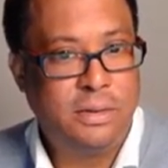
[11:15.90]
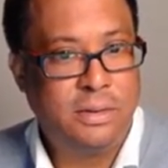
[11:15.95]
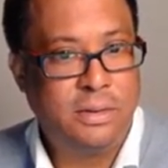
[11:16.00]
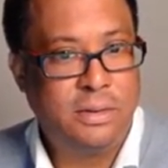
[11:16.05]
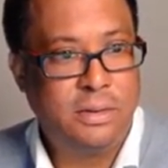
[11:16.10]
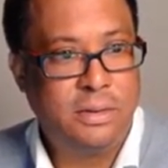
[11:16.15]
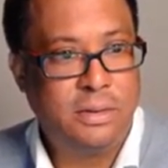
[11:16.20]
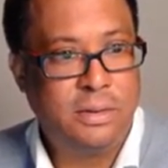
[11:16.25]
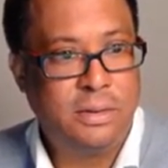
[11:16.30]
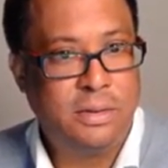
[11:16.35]

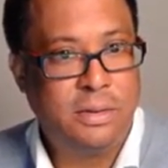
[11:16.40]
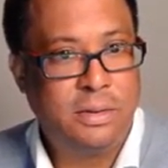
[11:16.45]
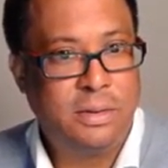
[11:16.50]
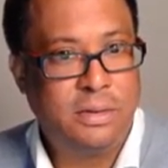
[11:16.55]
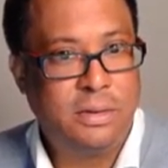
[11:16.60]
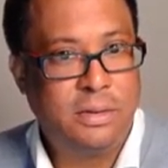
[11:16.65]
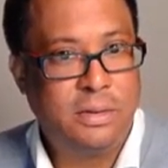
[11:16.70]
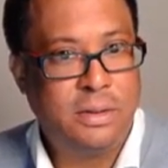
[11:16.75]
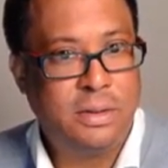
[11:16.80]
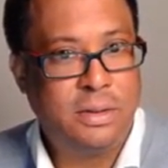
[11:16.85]

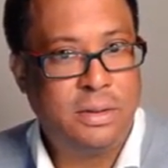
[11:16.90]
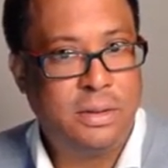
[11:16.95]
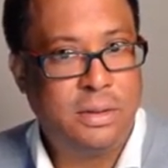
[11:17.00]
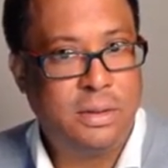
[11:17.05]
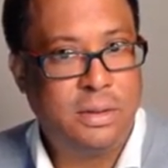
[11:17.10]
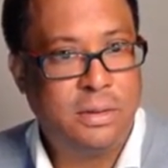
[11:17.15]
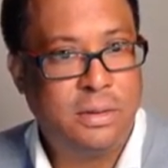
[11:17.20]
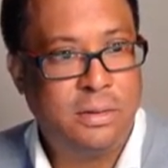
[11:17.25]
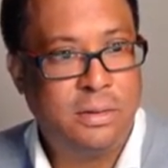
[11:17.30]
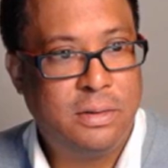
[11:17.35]
In terms
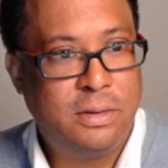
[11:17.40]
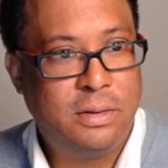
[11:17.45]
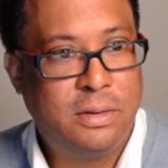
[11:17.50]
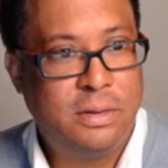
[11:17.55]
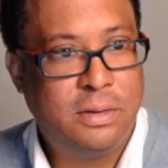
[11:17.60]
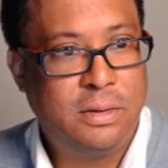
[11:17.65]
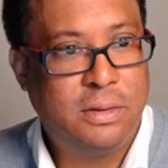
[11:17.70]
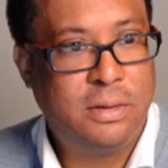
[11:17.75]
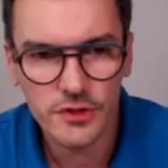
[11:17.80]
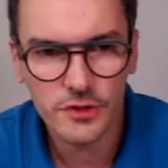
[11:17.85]
of day-to
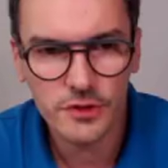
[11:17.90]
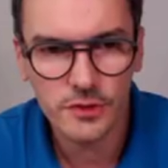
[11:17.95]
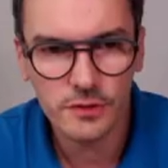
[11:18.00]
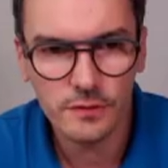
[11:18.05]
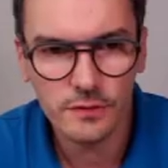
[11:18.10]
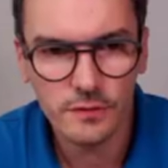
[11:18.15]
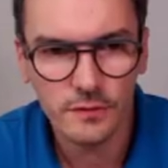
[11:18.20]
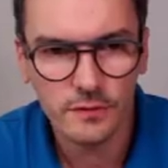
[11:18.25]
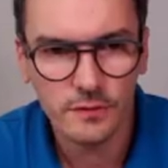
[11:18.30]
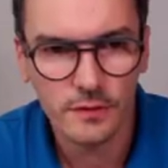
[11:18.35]

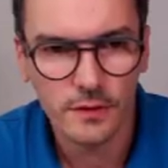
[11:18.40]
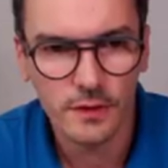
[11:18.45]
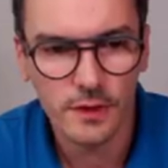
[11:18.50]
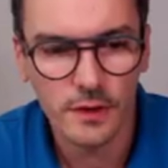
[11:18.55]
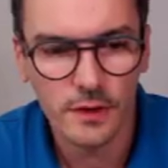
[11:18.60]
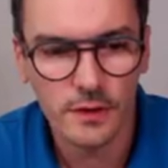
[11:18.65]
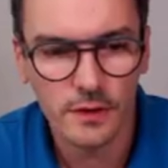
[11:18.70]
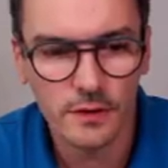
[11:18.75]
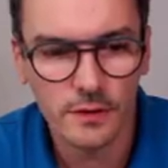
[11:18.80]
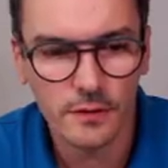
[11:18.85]
operations,
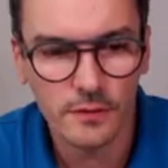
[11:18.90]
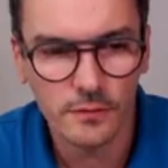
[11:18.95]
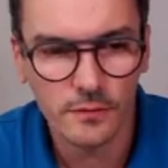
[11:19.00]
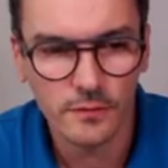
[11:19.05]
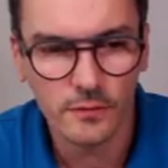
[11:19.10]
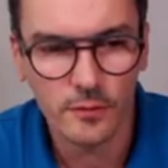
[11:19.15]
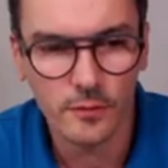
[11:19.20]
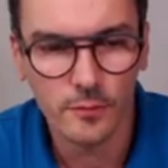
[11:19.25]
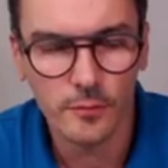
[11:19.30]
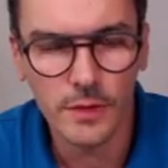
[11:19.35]

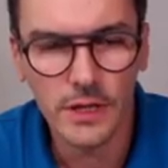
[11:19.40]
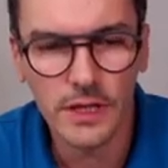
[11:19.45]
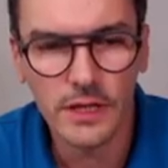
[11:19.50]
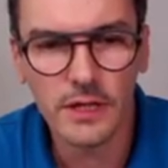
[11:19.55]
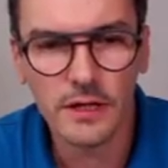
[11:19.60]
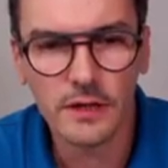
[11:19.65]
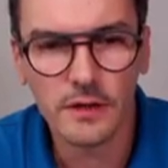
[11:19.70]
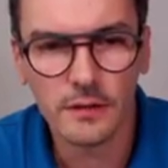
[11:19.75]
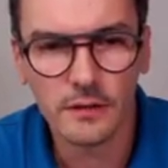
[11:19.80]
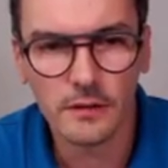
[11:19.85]
so
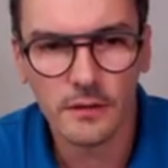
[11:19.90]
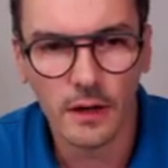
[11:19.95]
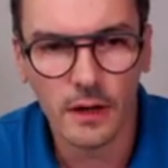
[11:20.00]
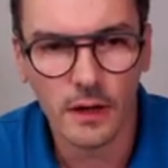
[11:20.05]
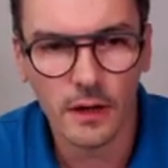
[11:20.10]
meaning